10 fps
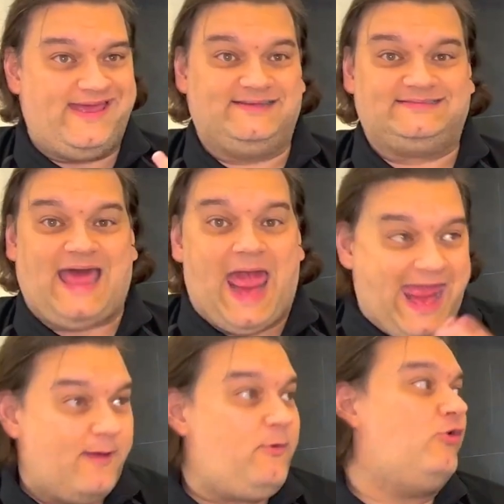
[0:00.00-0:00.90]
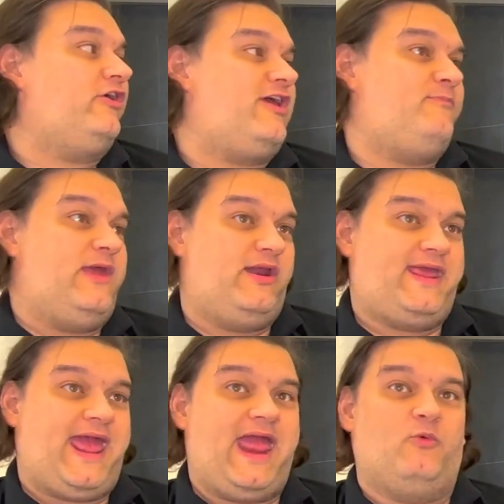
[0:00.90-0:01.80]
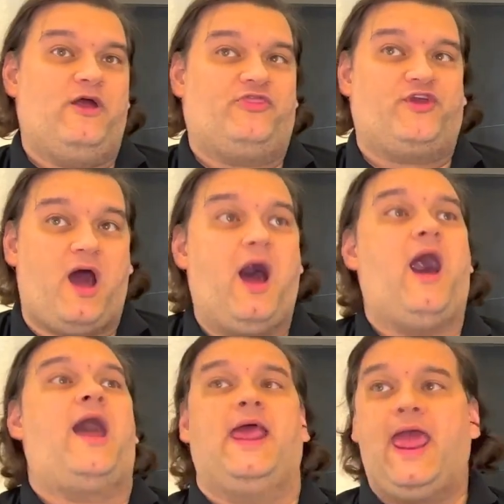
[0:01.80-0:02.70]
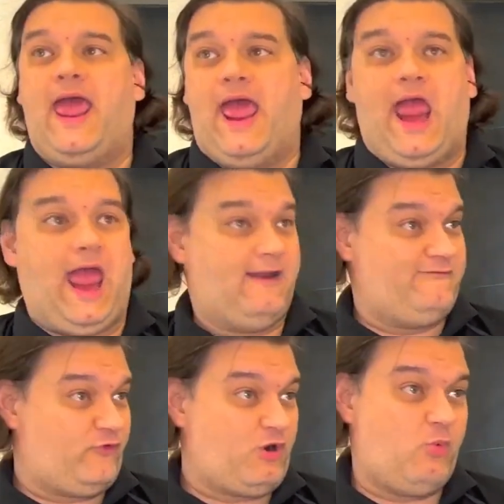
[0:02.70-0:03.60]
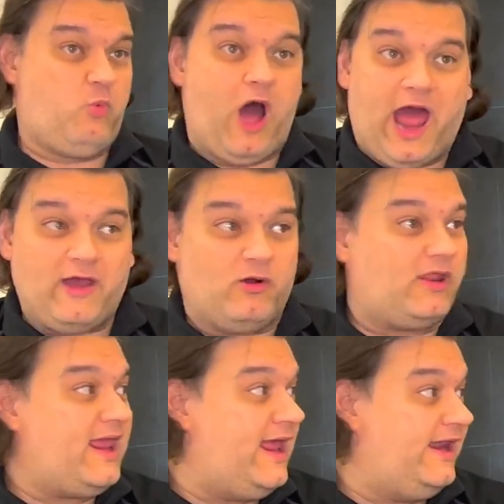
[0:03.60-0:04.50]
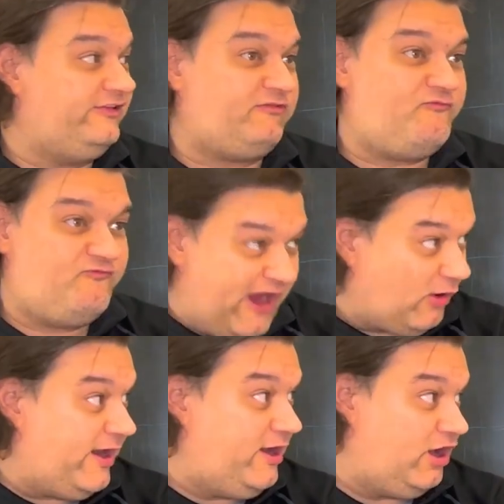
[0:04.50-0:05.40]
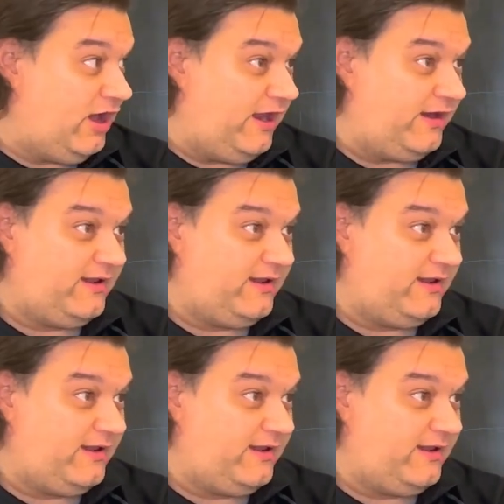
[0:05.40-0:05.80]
is able to communicate with God. And for a while, it is very good.